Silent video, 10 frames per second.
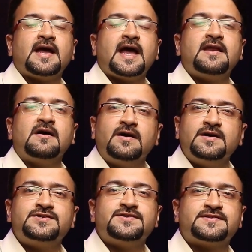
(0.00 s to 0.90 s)
and
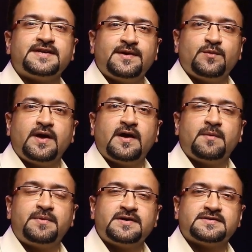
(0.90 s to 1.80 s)
urgency, where a
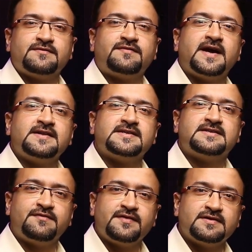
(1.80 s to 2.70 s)
person finds it
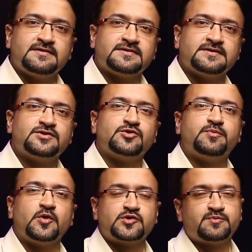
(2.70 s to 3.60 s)
difficult to
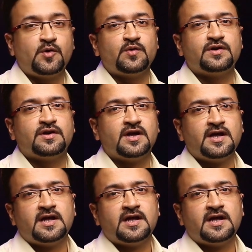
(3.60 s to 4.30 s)
postpone